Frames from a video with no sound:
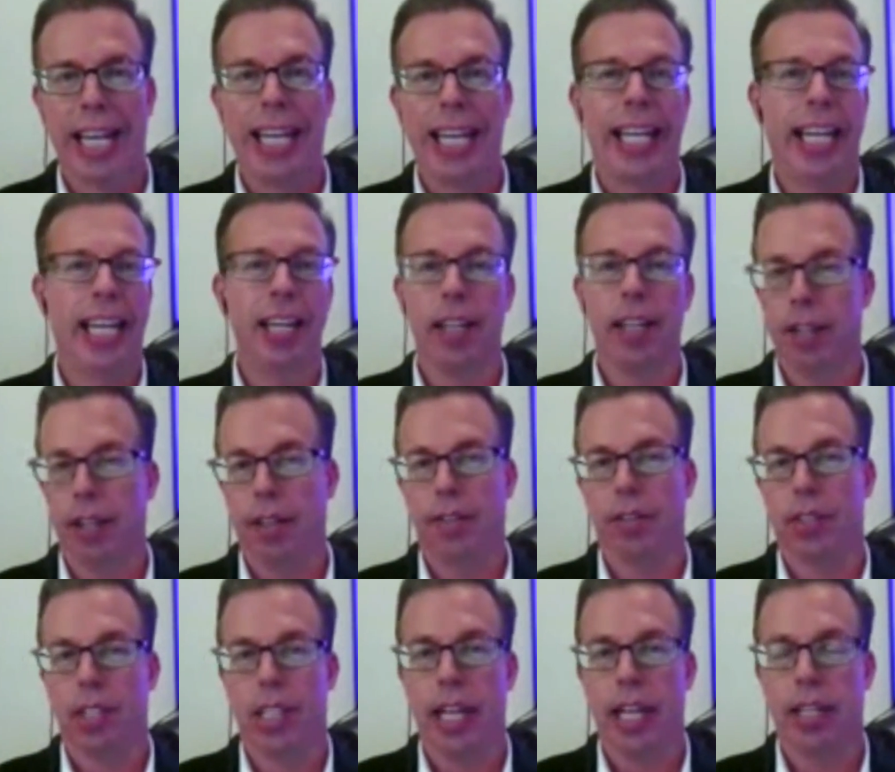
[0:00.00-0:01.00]
He didn't
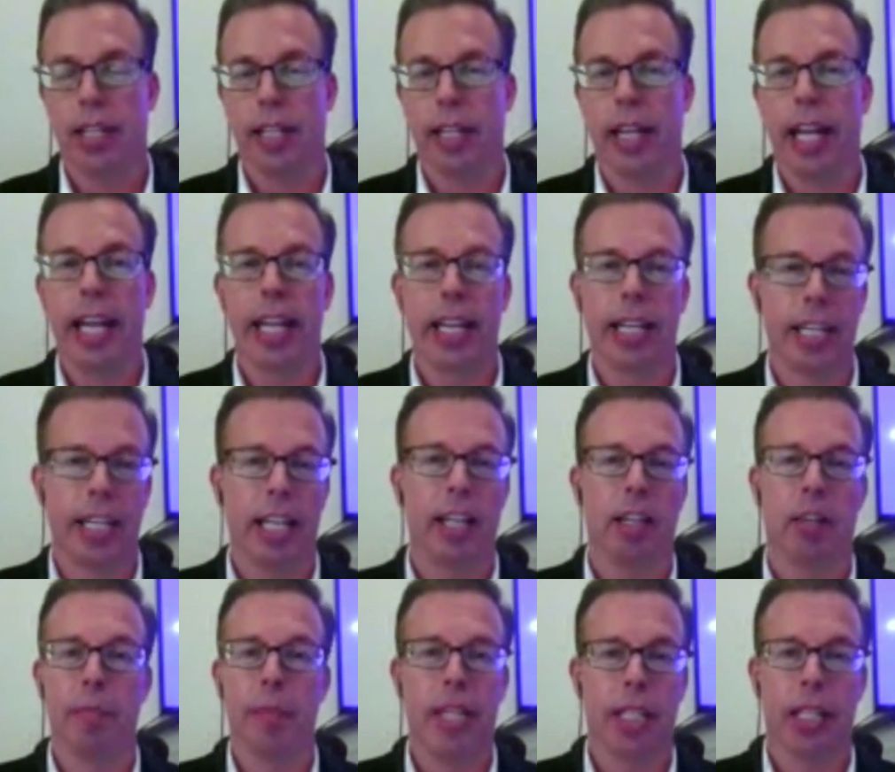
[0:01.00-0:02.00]
understand it, and he
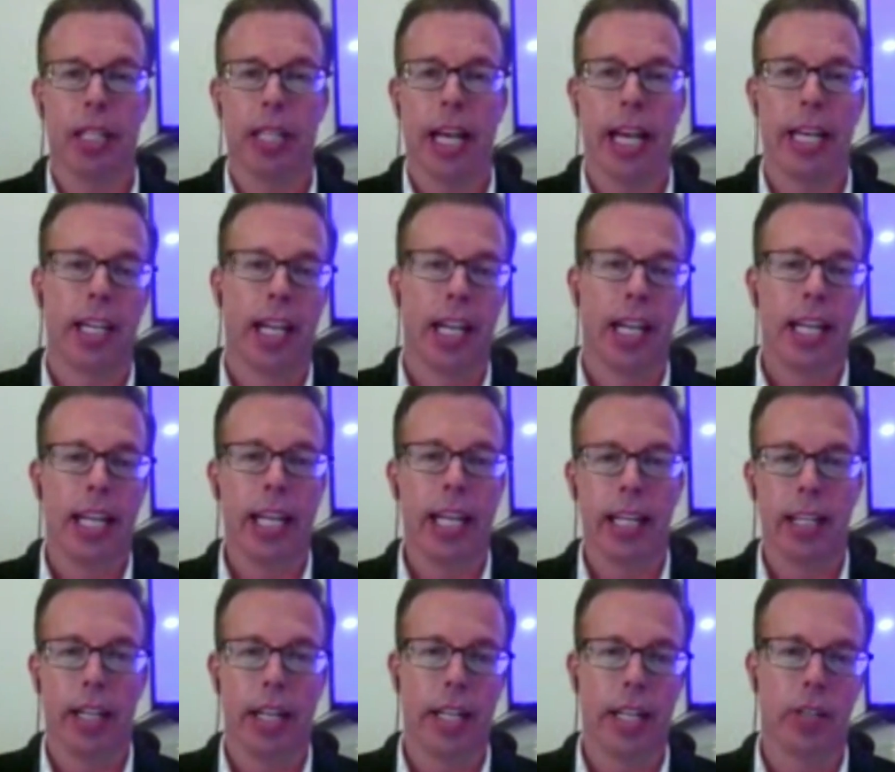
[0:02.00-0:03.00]
admitted that
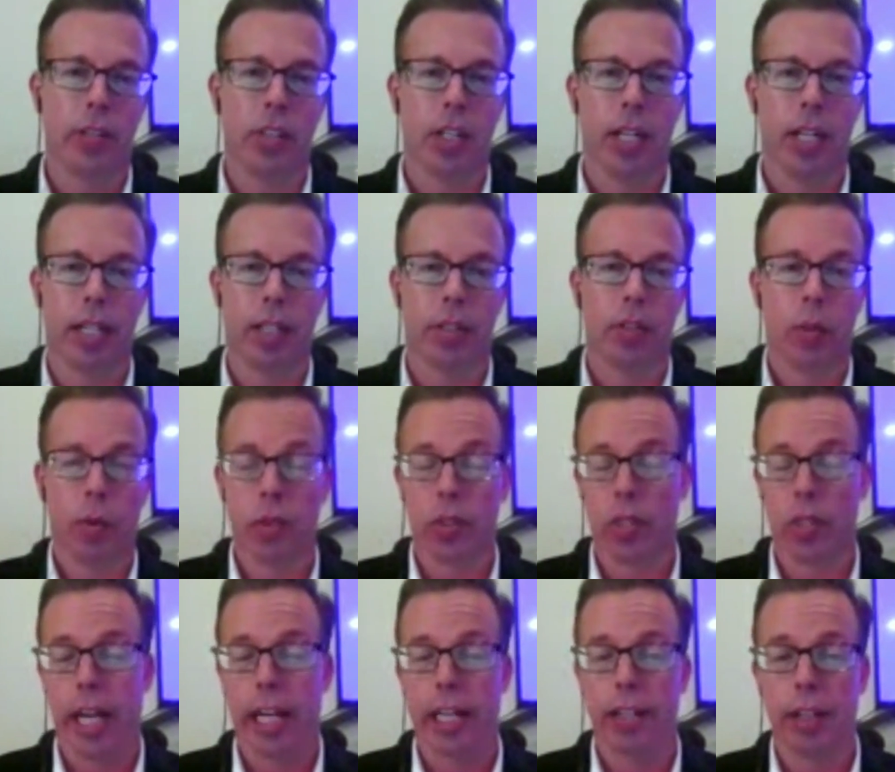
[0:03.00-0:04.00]
in his uh,
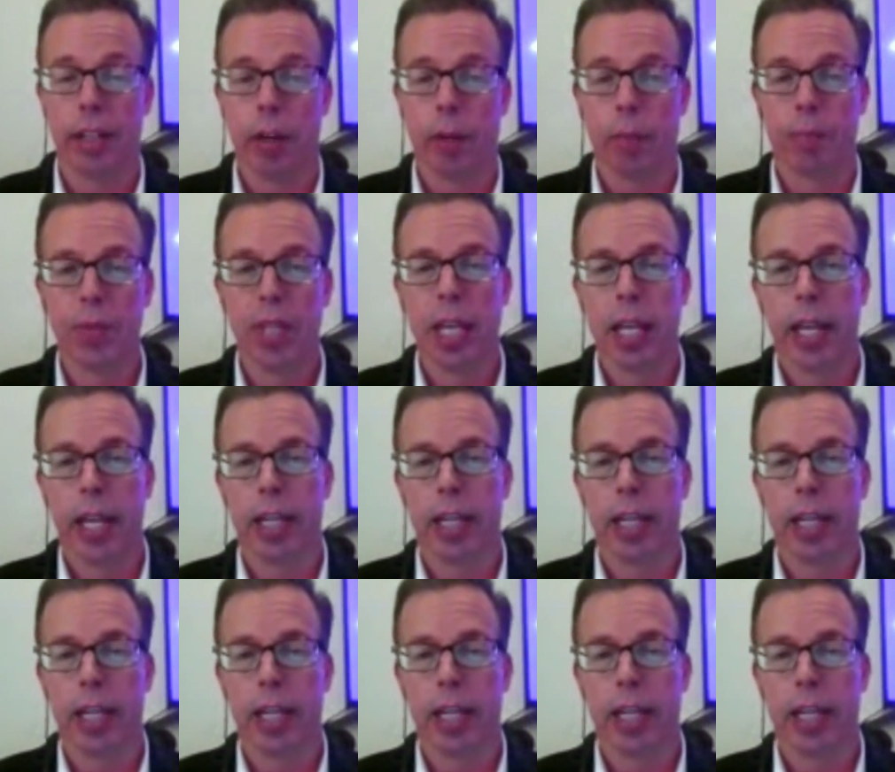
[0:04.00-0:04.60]
suicide note.